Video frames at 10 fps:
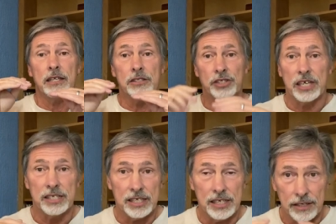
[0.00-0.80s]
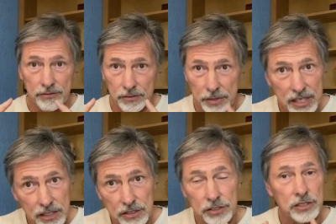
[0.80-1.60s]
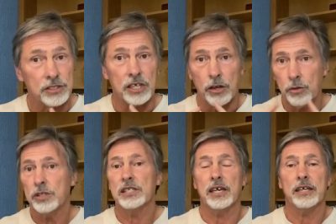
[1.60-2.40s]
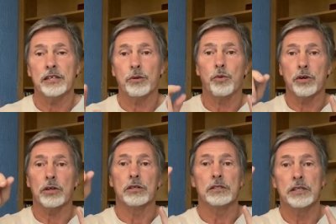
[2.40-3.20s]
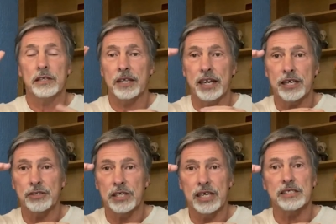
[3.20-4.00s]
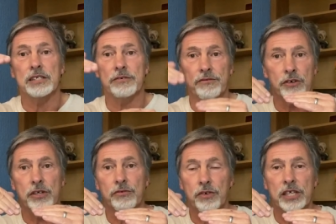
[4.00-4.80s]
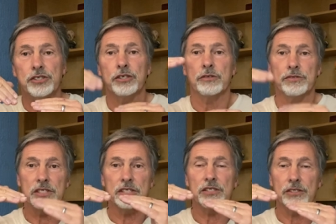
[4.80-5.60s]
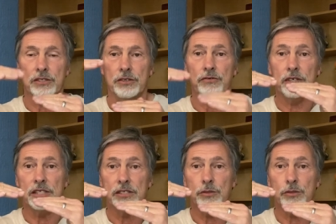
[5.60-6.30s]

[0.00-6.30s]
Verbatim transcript: JD from Hills is the only diet in the world that actually has an inverted ratio of sixes to threes,